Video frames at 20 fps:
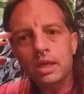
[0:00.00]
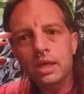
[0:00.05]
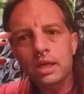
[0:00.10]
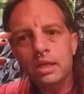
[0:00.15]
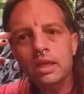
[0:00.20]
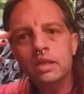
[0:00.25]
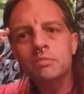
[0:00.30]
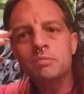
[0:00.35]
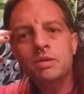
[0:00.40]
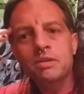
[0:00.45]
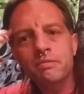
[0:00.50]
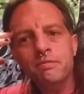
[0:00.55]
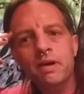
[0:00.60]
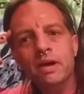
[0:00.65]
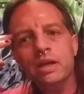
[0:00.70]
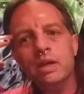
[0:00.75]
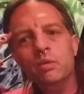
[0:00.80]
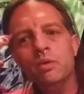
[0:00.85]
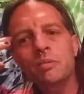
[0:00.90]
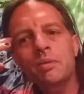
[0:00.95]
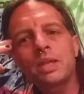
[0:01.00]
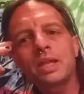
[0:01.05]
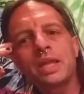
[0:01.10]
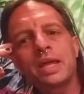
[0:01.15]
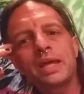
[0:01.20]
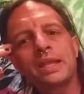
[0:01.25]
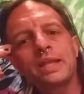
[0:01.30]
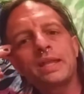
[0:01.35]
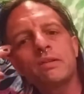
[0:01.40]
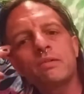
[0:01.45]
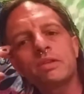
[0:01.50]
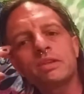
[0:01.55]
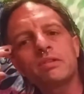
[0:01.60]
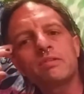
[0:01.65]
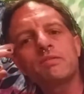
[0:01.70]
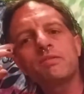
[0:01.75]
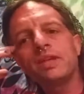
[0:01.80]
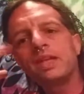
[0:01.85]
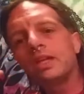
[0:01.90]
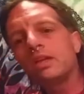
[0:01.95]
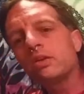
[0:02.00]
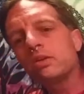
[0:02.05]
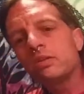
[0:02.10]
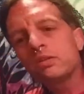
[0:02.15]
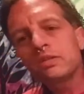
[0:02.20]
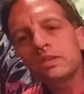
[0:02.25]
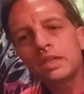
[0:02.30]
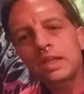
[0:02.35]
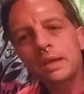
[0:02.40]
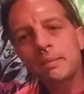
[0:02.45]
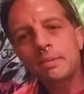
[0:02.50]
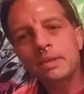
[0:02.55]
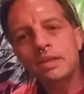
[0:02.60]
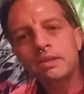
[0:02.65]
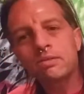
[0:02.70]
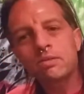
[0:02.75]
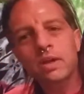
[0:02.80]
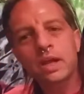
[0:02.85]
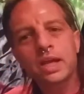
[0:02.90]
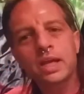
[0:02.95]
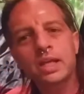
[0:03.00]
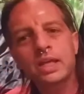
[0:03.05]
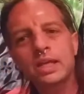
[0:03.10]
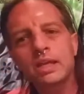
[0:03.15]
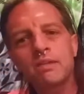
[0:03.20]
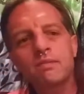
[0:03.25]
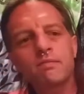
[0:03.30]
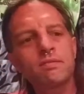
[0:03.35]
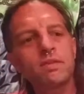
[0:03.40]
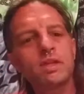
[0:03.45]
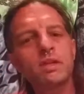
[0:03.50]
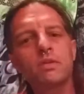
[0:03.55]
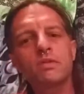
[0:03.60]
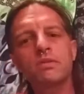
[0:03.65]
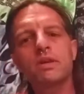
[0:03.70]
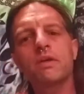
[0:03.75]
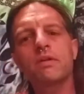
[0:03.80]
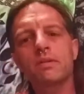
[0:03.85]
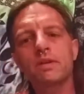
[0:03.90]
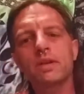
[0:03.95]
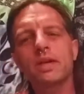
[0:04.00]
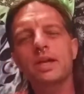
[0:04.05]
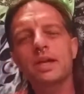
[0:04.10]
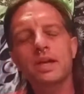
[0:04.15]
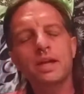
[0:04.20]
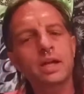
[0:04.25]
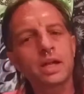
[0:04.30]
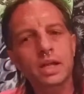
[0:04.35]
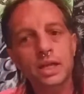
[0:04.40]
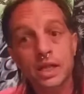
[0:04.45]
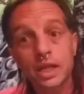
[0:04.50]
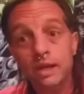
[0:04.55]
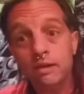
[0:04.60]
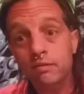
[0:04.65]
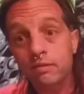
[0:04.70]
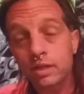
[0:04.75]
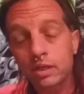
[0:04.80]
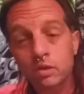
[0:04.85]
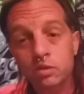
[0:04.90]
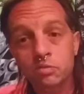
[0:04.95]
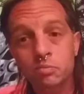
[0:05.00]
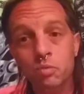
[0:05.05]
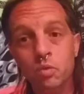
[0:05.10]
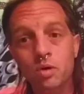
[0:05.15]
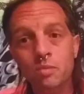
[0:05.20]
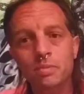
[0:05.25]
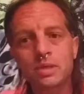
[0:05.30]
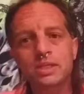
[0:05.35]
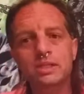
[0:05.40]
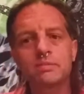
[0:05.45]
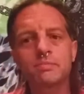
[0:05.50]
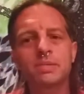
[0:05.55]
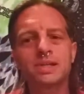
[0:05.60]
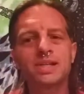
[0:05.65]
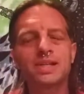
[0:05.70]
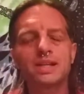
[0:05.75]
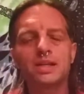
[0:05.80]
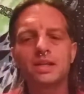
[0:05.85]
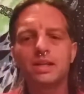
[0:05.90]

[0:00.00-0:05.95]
has been fucking with me lately with the videos, and I've been trying to get videos out, a lot of videos more, but